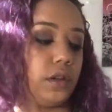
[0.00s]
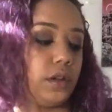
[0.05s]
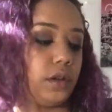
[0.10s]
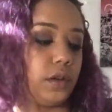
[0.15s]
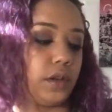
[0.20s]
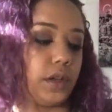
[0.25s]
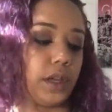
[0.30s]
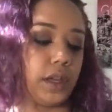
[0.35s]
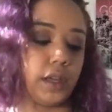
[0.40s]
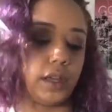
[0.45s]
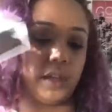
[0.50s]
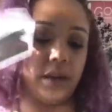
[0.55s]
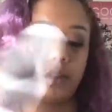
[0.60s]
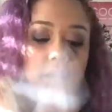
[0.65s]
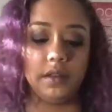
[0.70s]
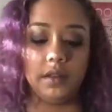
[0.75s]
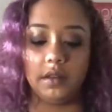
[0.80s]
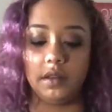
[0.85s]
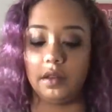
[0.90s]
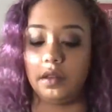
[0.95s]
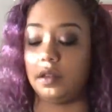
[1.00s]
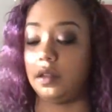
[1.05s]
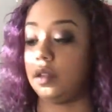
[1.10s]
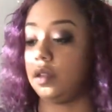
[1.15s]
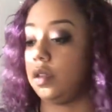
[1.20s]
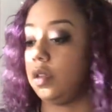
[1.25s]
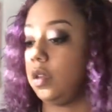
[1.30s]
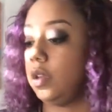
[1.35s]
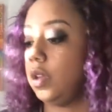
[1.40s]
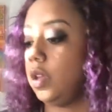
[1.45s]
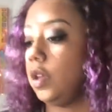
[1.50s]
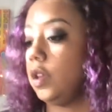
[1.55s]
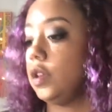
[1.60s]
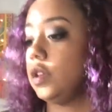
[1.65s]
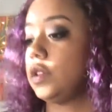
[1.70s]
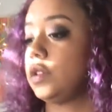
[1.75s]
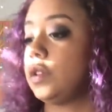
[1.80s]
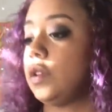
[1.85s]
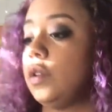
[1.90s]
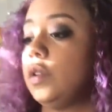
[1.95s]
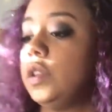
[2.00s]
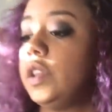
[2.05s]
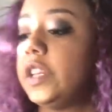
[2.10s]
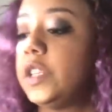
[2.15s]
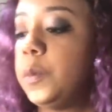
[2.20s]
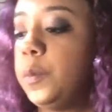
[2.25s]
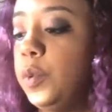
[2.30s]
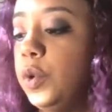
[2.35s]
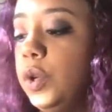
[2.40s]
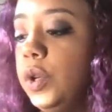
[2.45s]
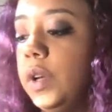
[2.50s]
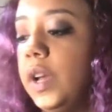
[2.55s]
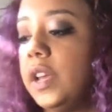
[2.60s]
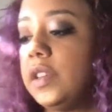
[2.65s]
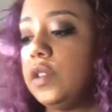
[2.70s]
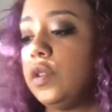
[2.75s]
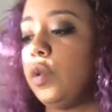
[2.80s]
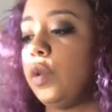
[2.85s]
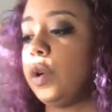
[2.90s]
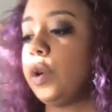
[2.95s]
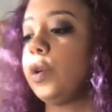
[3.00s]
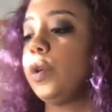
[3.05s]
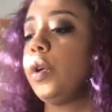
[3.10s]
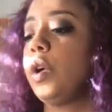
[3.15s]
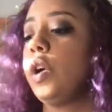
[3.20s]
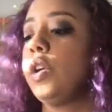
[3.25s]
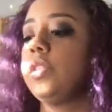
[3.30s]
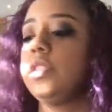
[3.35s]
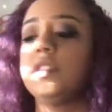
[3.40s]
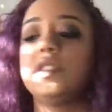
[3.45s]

Okay, so let's pull you guys an oracle card.